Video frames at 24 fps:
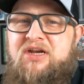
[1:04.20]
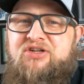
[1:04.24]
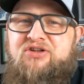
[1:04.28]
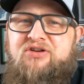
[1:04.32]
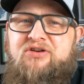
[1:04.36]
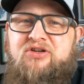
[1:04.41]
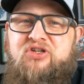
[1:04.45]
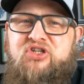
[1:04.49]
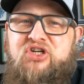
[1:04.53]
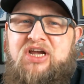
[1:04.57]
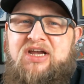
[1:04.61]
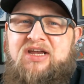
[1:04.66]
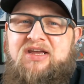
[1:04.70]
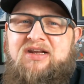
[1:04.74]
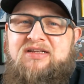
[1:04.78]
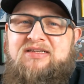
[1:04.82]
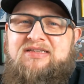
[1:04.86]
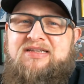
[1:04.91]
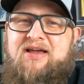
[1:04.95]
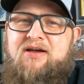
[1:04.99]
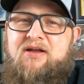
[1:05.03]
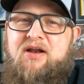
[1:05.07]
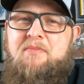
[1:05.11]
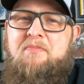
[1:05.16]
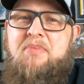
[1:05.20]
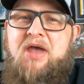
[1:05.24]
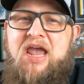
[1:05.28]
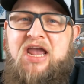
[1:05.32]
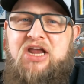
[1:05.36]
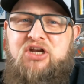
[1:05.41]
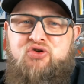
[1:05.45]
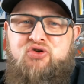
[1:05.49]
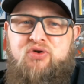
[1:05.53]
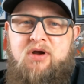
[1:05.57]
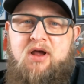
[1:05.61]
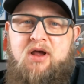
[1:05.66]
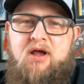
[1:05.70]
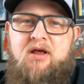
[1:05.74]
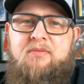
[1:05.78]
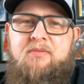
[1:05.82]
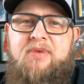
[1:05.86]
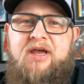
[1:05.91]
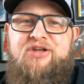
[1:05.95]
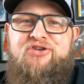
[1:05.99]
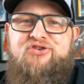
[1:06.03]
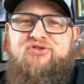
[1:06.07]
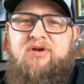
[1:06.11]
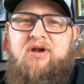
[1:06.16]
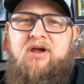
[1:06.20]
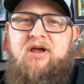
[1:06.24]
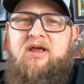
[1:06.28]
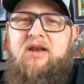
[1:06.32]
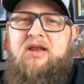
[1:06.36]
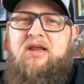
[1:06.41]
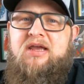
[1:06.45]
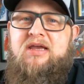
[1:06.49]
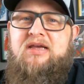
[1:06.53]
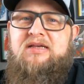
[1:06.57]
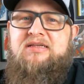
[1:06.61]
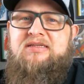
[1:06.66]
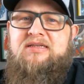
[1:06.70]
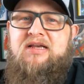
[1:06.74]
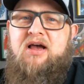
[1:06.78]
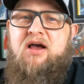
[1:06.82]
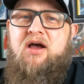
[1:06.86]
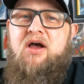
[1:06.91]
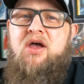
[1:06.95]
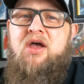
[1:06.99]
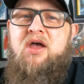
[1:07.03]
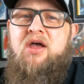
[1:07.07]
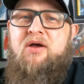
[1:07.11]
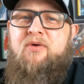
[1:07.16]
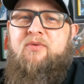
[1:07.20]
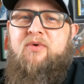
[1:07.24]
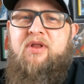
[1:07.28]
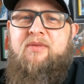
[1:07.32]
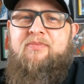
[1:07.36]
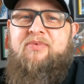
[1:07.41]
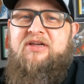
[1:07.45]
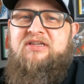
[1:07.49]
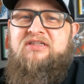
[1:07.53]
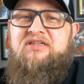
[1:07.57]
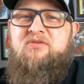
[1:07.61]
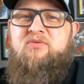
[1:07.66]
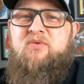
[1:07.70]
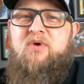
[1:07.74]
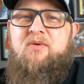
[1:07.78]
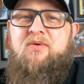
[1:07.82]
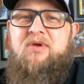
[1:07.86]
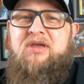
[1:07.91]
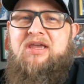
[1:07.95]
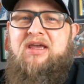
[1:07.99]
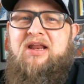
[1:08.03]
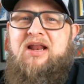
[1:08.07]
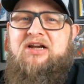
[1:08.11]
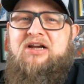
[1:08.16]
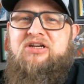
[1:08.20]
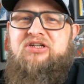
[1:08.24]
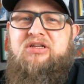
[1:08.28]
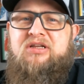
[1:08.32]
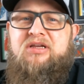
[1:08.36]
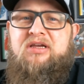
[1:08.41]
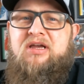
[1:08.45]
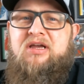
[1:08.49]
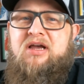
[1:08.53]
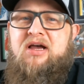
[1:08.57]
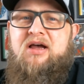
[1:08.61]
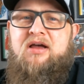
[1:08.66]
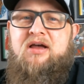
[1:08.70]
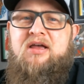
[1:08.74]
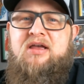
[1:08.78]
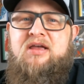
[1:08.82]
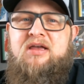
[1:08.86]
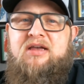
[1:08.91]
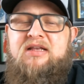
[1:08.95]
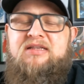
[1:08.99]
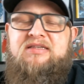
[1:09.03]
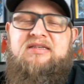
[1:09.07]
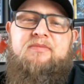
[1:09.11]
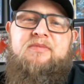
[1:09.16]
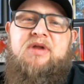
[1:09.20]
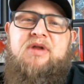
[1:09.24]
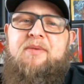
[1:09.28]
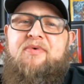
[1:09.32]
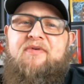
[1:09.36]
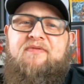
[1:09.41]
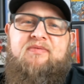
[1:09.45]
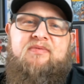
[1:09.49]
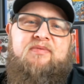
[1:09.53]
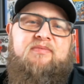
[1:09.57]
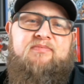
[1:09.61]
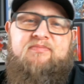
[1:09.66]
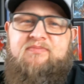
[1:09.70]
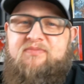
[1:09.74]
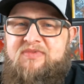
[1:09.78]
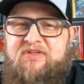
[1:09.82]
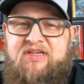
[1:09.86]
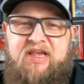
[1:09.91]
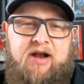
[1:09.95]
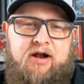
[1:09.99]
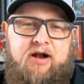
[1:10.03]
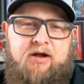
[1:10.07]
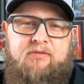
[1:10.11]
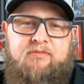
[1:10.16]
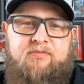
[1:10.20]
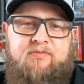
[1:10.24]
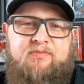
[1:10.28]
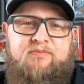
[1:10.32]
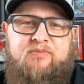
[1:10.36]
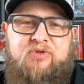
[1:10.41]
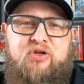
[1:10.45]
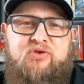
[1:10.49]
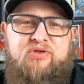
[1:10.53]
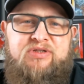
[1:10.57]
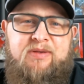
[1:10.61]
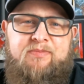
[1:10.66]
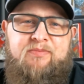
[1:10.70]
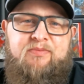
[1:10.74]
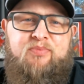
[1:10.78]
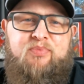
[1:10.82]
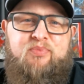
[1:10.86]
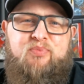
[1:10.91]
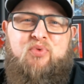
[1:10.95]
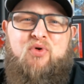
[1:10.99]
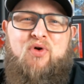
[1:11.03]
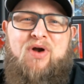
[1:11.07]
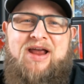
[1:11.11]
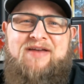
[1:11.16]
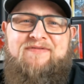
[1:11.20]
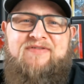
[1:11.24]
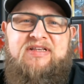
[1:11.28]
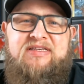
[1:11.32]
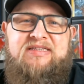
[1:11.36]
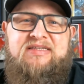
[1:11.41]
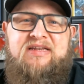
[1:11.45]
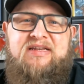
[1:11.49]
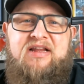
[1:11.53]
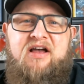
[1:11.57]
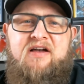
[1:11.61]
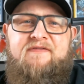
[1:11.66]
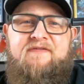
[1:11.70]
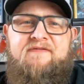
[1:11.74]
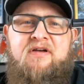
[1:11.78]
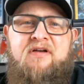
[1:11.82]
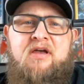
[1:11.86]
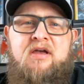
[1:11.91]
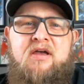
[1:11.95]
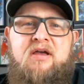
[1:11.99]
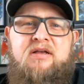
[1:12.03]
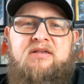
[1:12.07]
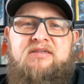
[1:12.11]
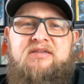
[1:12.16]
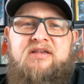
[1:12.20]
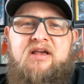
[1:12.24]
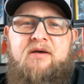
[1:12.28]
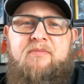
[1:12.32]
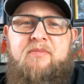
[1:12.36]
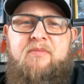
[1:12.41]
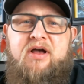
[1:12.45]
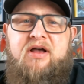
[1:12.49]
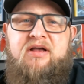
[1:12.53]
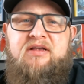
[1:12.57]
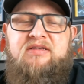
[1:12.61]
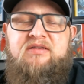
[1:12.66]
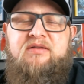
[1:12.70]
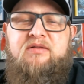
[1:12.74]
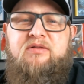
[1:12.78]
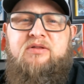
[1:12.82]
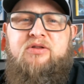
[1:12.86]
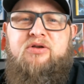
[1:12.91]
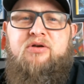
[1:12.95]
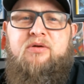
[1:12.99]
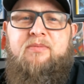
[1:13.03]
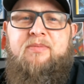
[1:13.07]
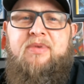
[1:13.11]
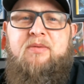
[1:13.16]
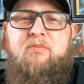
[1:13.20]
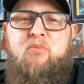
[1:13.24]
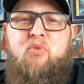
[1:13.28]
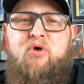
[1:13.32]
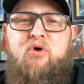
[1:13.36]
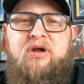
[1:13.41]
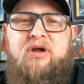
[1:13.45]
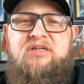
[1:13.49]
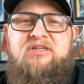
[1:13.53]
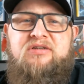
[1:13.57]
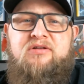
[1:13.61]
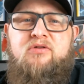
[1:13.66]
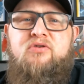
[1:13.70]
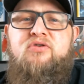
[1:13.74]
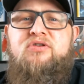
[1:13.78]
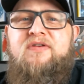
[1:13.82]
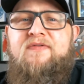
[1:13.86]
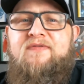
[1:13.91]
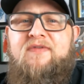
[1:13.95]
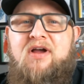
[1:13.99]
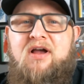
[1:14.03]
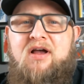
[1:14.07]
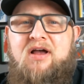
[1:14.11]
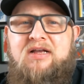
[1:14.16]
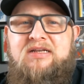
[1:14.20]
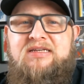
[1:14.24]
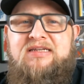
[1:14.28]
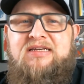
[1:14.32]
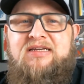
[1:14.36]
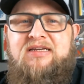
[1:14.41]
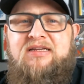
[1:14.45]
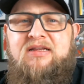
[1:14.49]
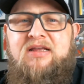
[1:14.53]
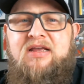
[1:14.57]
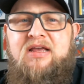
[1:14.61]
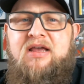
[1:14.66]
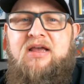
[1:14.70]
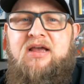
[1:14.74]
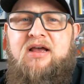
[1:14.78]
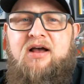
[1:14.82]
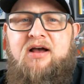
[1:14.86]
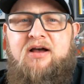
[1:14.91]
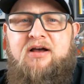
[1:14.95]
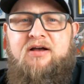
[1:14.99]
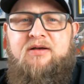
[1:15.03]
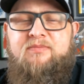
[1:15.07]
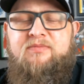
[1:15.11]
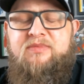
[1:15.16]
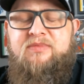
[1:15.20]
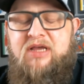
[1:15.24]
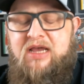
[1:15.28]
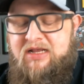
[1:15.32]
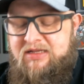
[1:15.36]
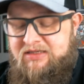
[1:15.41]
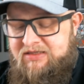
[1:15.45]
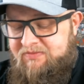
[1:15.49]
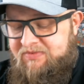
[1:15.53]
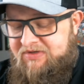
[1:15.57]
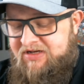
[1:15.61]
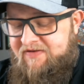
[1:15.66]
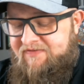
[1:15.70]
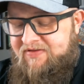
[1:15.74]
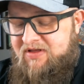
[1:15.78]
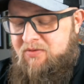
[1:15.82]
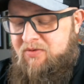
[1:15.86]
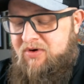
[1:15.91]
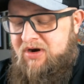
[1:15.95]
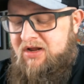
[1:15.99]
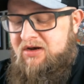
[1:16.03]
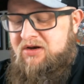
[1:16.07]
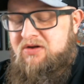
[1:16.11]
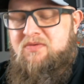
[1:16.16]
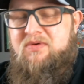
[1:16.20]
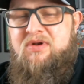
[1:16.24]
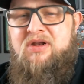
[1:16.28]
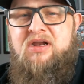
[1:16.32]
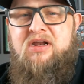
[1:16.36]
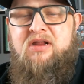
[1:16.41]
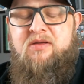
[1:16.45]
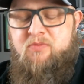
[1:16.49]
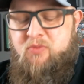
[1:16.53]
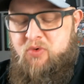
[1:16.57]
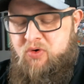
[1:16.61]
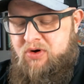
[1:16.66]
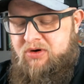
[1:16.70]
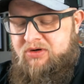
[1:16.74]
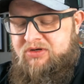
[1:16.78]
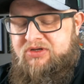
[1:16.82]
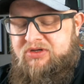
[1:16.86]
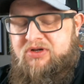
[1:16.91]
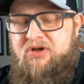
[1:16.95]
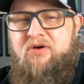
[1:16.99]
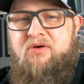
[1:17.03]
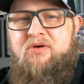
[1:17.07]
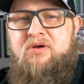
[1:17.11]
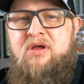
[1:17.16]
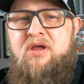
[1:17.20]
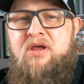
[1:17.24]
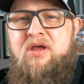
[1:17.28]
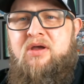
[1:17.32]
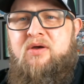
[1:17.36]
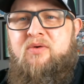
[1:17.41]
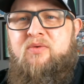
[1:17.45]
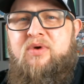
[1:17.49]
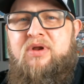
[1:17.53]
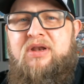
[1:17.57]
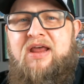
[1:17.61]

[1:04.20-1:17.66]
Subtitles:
sure you're checking us out at Patreon. Patreon is one of the places where we could actually get some type of, do some private stuff, some little bit more exclusive content, and some stuff that we're not doing anymore. So we